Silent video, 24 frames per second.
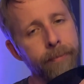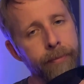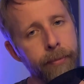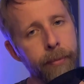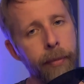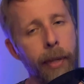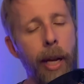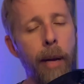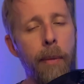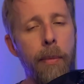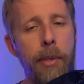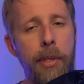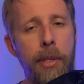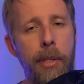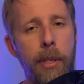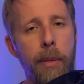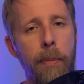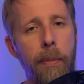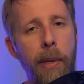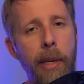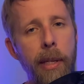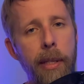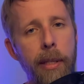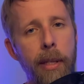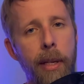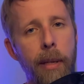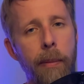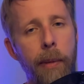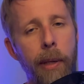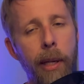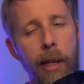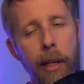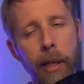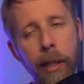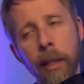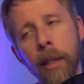how much is the piece that I'm
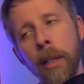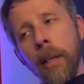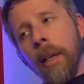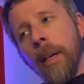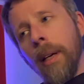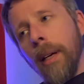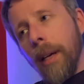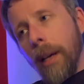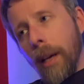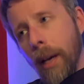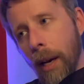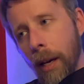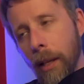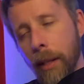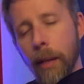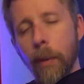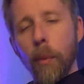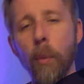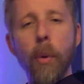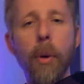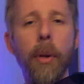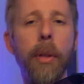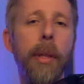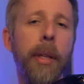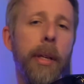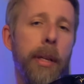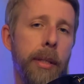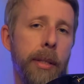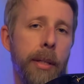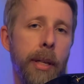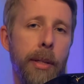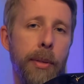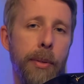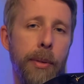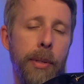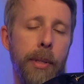getting? And then what are the
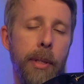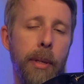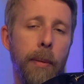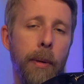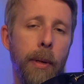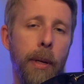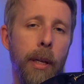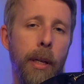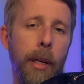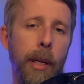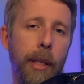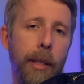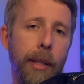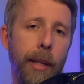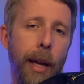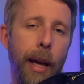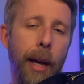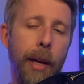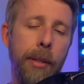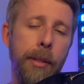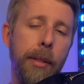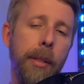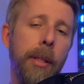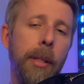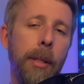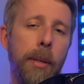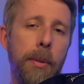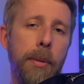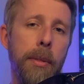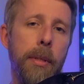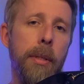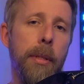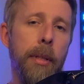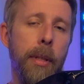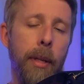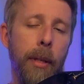accessories I'm going to need to actually use
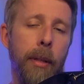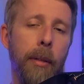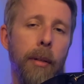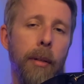this thing